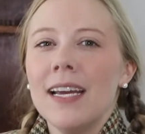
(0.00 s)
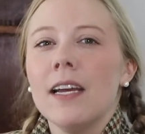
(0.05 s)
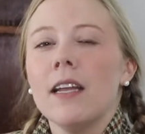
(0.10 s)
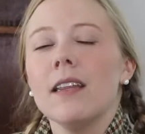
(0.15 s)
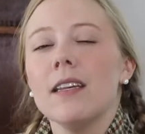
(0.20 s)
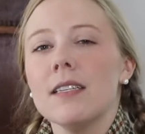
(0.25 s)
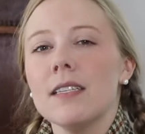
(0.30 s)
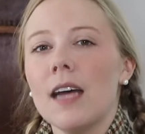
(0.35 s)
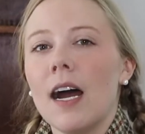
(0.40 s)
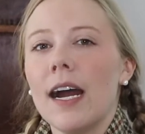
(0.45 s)

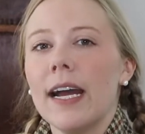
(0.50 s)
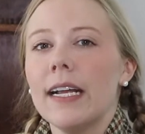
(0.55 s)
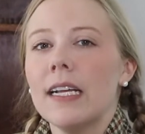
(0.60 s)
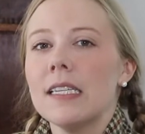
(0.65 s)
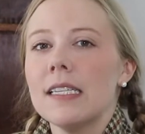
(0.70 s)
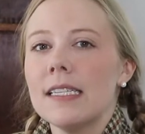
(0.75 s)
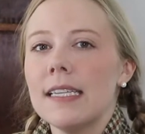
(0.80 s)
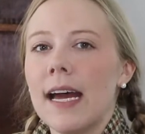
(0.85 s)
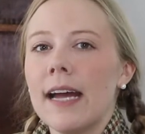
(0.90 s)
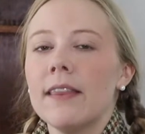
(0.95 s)
The sign
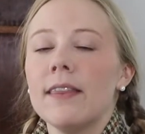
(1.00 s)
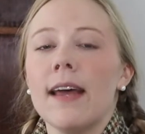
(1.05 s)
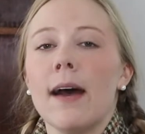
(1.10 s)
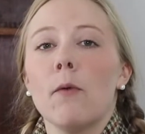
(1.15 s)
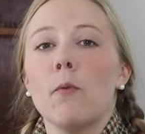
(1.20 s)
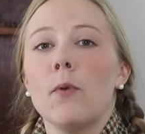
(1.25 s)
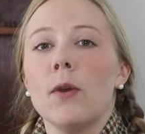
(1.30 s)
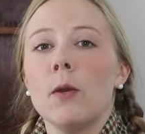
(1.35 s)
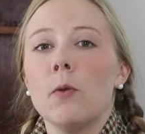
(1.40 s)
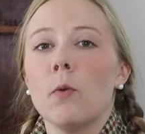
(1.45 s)
said
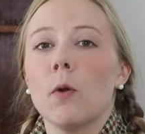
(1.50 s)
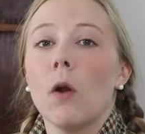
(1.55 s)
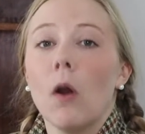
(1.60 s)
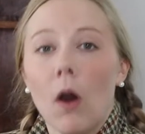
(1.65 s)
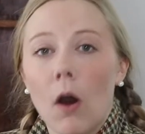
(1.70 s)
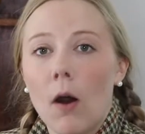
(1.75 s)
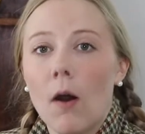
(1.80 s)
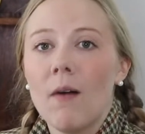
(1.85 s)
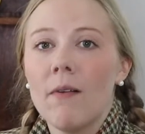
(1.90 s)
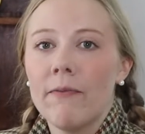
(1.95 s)
that we were
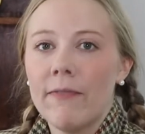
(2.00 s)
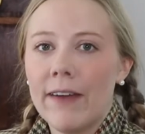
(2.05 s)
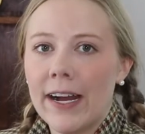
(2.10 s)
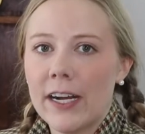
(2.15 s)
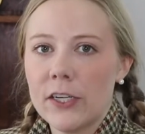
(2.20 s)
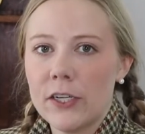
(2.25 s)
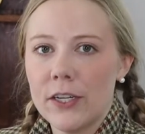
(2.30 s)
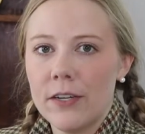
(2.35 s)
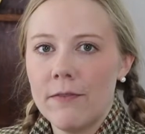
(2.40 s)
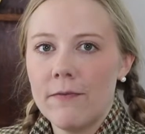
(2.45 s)
all
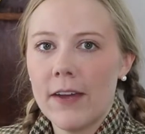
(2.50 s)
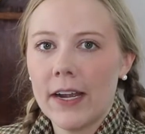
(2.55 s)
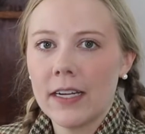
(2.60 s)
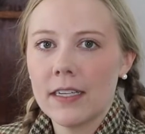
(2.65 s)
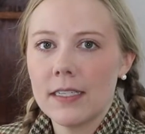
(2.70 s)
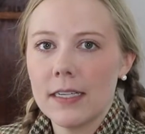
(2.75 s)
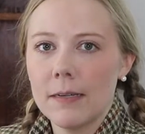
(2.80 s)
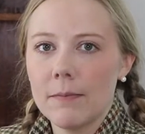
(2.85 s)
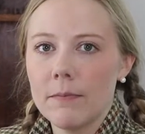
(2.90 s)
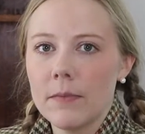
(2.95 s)
fashion
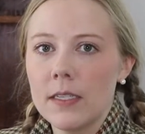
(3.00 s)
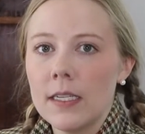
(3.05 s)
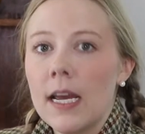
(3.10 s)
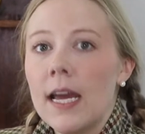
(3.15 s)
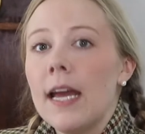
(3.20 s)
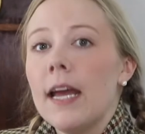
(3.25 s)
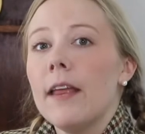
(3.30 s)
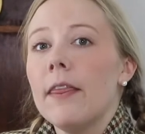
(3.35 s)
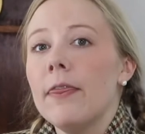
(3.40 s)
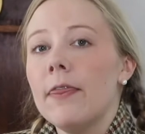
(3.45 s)
victims.
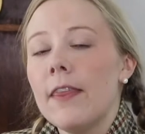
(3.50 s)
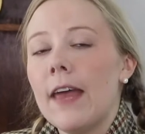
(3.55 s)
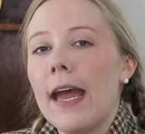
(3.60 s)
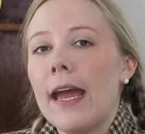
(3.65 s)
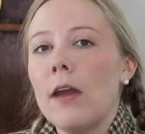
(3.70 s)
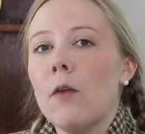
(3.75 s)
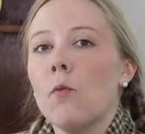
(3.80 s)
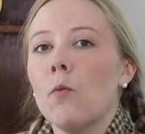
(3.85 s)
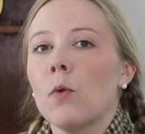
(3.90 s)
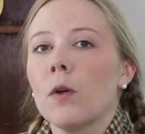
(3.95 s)

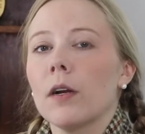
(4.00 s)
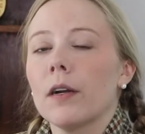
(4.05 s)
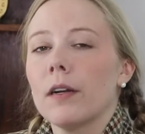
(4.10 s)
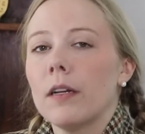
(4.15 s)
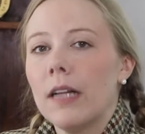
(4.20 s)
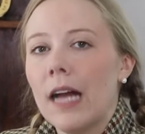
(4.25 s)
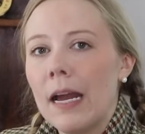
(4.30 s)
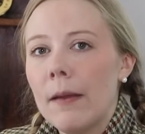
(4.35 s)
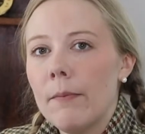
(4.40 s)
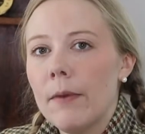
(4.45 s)
They were
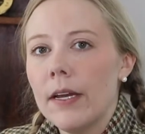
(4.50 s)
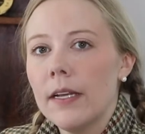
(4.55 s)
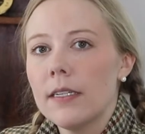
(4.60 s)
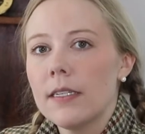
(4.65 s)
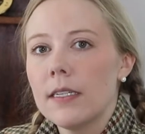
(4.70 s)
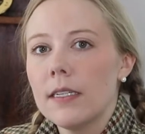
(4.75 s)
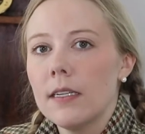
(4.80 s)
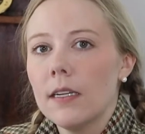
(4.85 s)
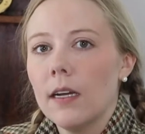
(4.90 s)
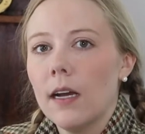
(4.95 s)

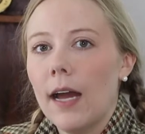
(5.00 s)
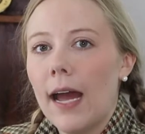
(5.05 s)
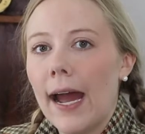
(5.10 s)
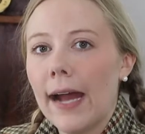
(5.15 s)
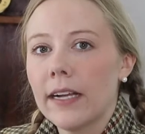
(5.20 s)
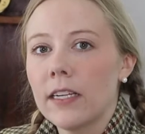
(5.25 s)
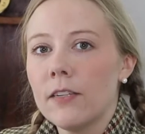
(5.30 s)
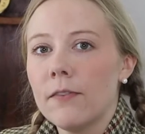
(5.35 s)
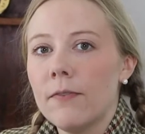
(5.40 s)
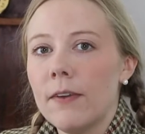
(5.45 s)
climate
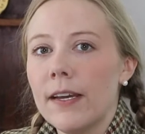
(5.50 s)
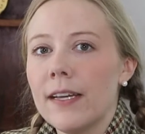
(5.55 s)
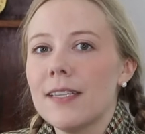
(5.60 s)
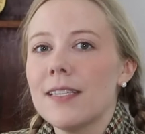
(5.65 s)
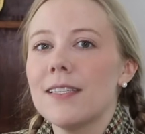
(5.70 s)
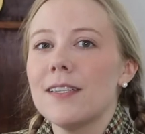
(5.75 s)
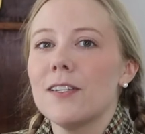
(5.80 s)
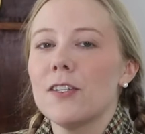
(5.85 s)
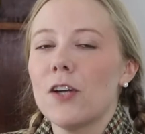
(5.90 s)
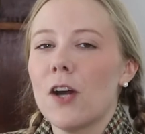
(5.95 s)

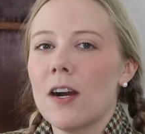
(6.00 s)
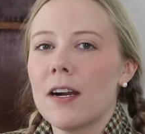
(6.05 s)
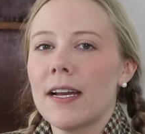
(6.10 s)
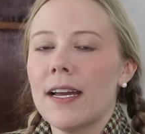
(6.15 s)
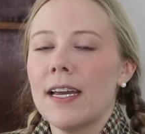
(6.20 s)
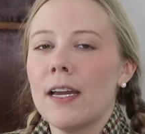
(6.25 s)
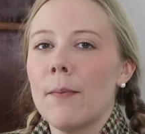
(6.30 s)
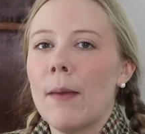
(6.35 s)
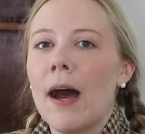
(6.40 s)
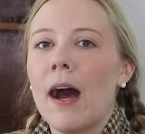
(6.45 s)
activists
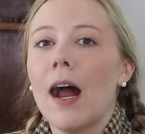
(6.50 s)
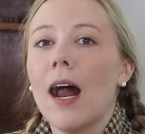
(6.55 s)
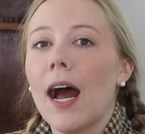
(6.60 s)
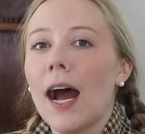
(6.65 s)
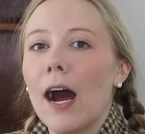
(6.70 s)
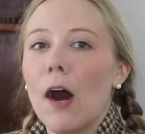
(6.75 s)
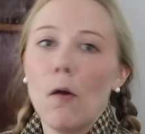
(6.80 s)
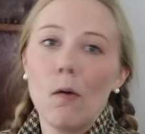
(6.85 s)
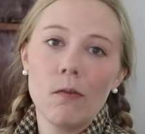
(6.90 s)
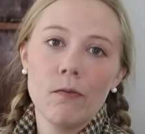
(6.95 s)
talking about
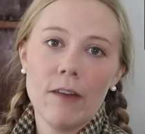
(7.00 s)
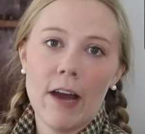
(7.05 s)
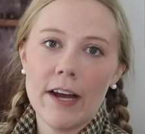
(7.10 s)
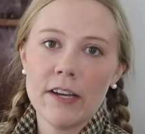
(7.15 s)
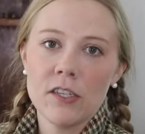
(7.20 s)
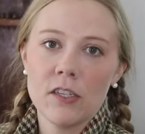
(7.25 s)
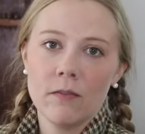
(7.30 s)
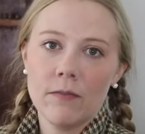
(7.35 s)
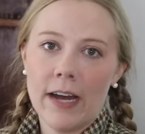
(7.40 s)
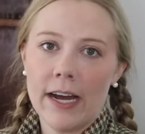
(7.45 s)
how
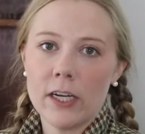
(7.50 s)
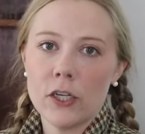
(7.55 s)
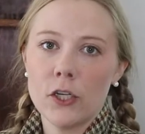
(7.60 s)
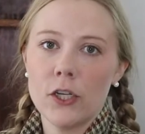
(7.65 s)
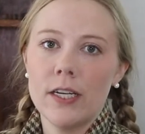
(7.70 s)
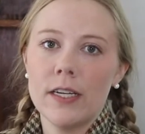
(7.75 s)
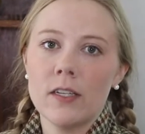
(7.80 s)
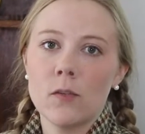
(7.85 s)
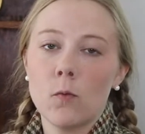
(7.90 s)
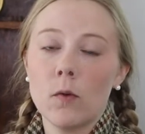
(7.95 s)
fast
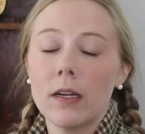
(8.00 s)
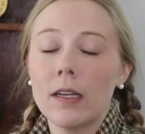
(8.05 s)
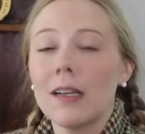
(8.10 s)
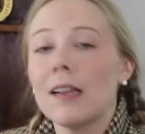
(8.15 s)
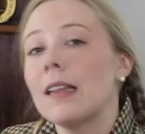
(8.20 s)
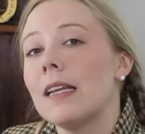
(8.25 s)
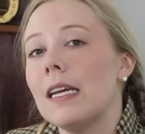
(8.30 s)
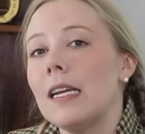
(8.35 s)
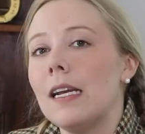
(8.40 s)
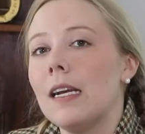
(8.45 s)
fashion is one of
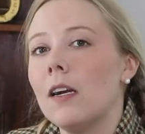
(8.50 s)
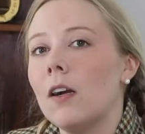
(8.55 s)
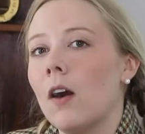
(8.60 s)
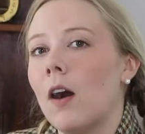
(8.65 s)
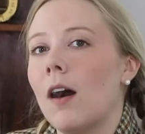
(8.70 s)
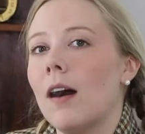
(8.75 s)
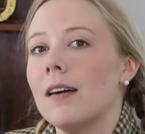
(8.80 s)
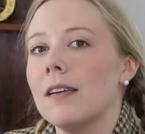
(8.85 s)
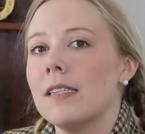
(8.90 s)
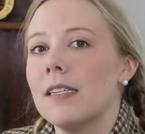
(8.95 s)
the leading
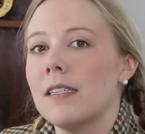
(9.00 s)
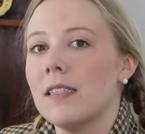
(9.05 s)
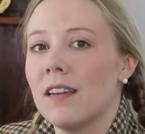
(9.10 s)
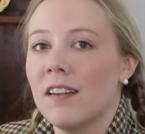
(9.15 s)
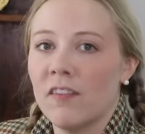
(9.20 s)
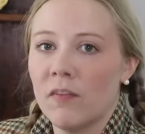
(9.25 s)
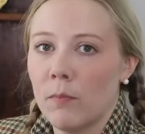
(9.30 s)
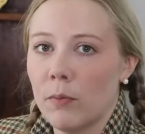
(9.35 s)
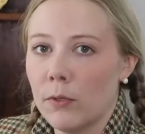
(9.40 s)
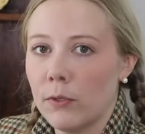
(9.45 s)
causes
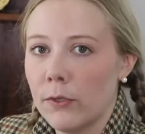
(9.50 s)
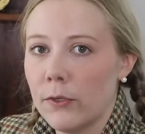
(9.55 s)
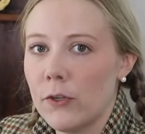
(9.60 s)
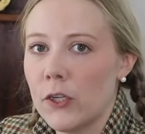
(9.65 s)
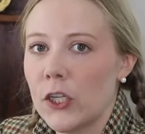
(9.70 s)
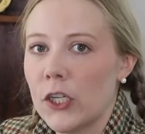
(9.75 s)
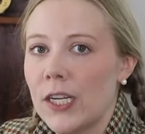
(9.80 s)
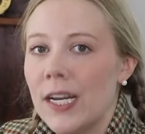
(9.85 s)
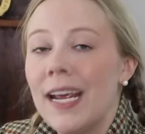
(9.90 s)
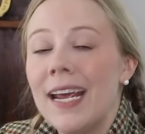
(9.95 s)
of
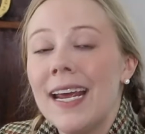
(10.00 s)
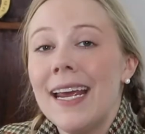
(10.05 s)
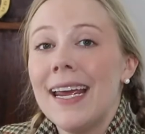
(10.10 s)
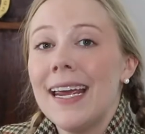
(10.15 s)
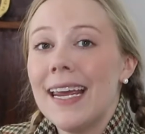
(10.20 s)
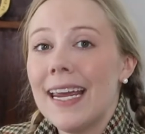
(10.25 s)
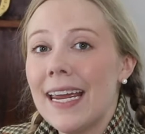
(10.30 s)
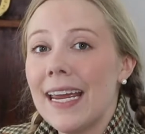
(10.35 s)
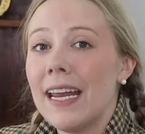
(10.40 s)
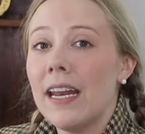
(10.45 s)
pollution
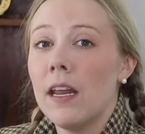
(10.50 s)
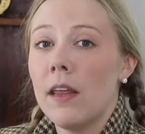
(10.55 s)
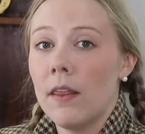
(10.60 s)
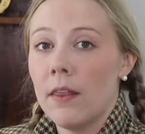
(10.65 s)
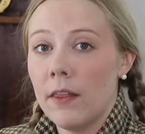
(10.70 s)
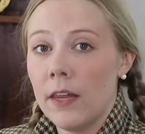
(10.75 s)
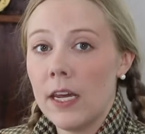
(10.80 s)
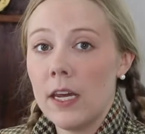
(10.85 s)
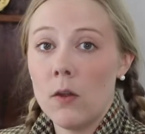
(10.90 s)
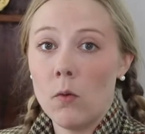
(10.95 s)
in
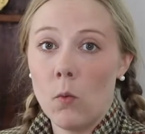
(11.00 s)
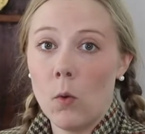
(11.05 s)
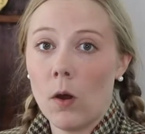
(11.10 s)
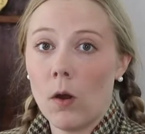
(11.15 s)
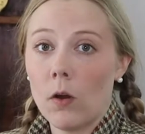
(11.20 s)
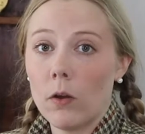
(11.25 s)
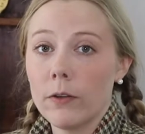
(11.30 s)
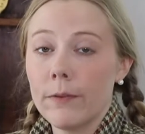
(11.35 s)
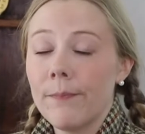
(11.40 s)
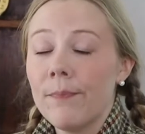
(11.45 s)
the
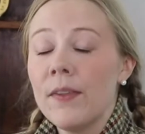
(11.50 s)
world.